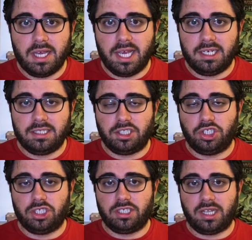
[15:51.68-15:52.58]
and it's
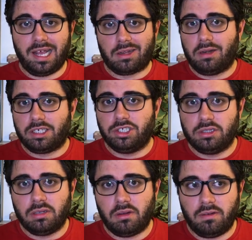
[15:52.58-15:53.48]
just a
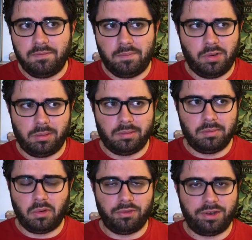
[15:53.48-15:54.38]
collection of probably
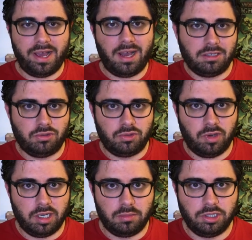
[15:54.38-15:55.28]
more than 100
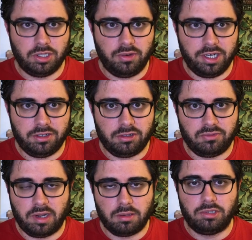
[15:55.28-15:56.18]
random generators,
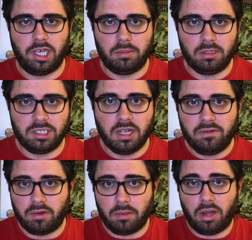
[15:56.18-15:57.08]
random tables,
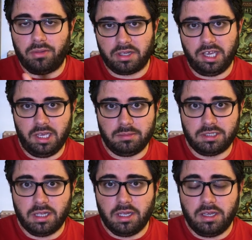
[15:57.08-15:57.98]
from other
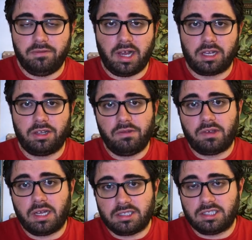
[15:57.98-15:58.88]
games. In fact, you've
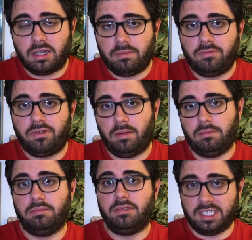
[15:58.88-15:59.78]
got some
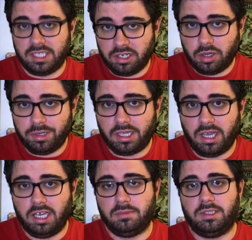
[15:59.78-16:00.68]
from Sine Nomine
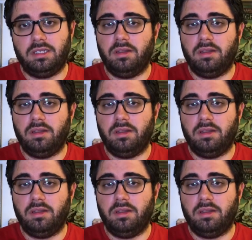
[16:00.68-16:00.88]
games and the